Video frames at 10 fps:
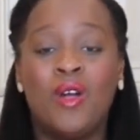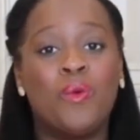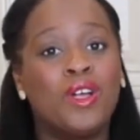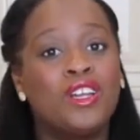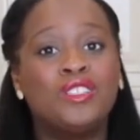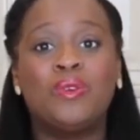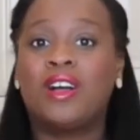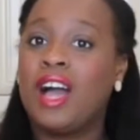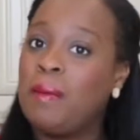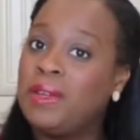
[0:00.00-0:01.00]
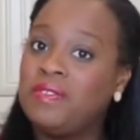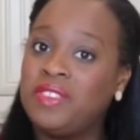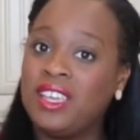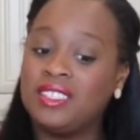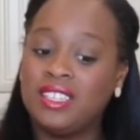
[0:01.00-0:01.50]
We're going to do a couple of
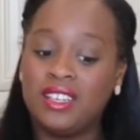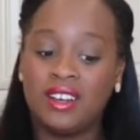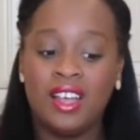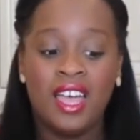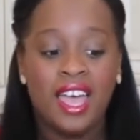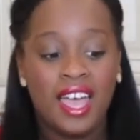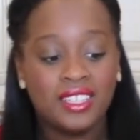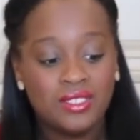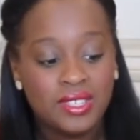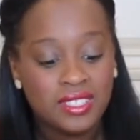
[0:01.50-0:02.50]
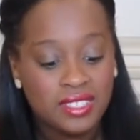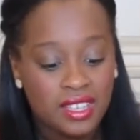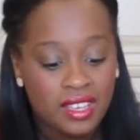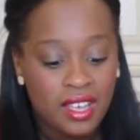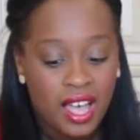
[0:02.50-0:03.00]
things here. As you can
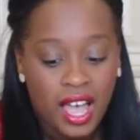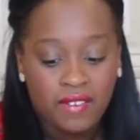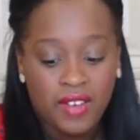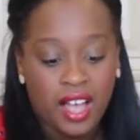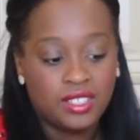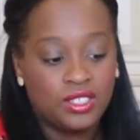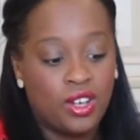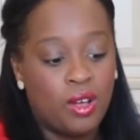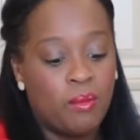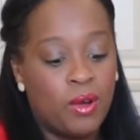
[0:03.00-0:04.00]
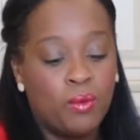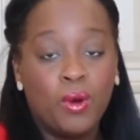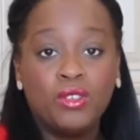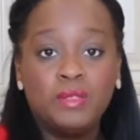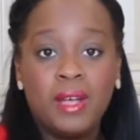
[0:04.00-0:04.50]
see, I've got some
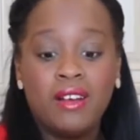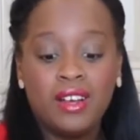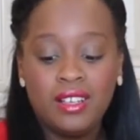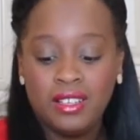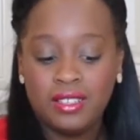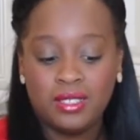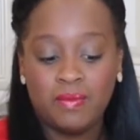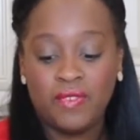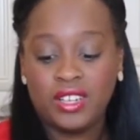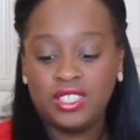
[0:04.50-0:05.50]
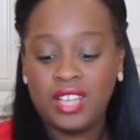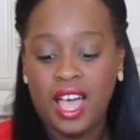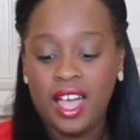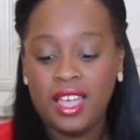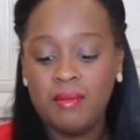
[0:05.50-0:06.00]
rosemary, some fresh
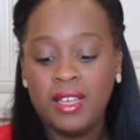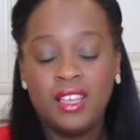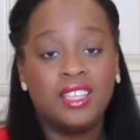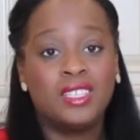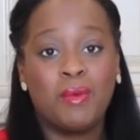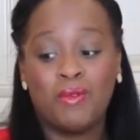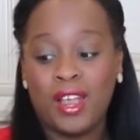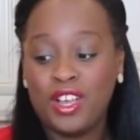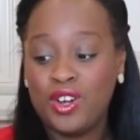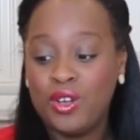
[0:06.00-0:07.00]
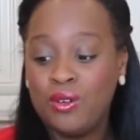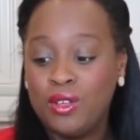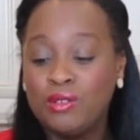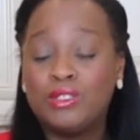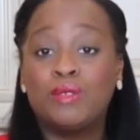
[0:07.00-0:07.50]
thyme, some oregano,
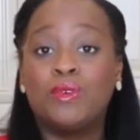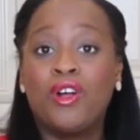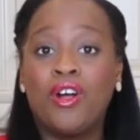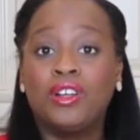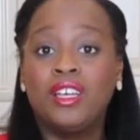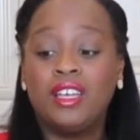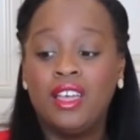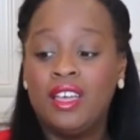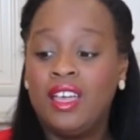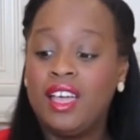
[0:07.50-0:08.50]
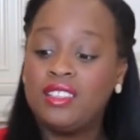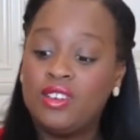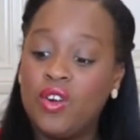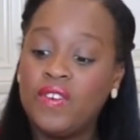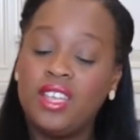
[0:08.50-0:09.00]
some garlic, and then
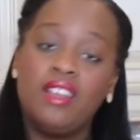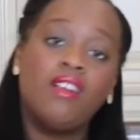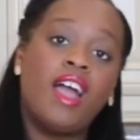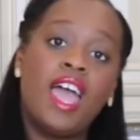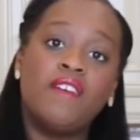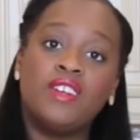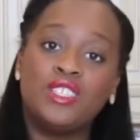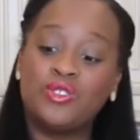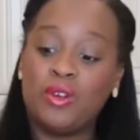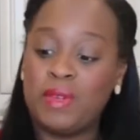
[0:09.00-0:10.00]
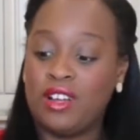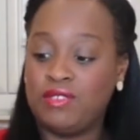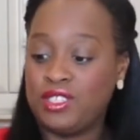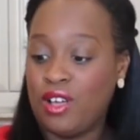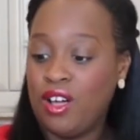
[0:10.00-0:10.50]
over here I have an assortment of
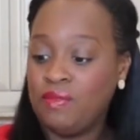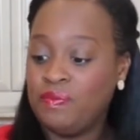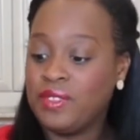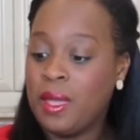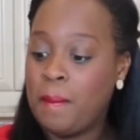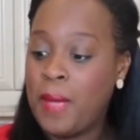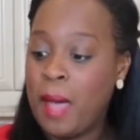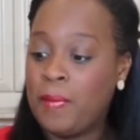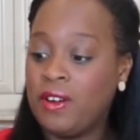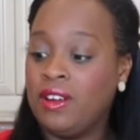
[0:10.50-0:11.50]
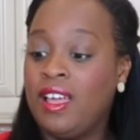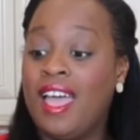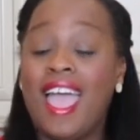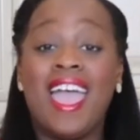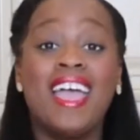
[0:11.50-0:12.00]
salt, pepper,
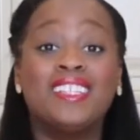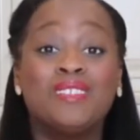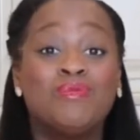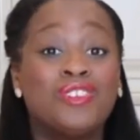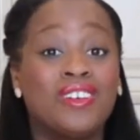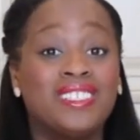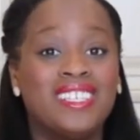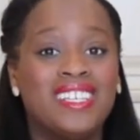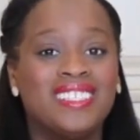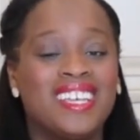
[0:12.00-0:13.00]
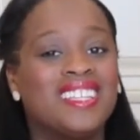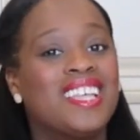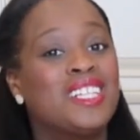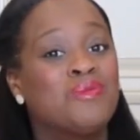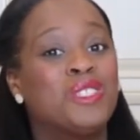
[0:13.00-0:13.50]
and some jerk seasoning.
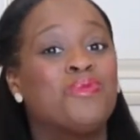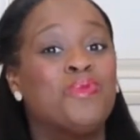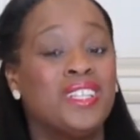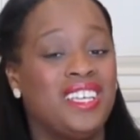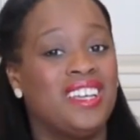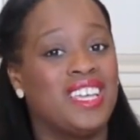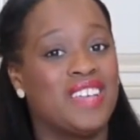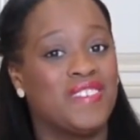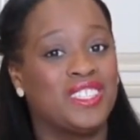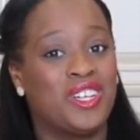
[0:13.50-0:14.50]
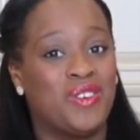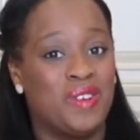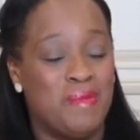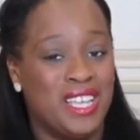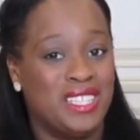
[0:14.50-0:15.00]
That's what's really going to give us the
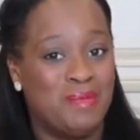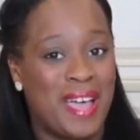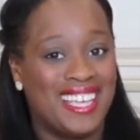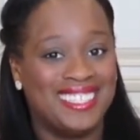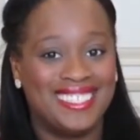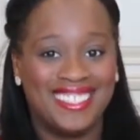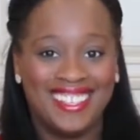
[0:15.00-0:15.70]
Caribbean spice.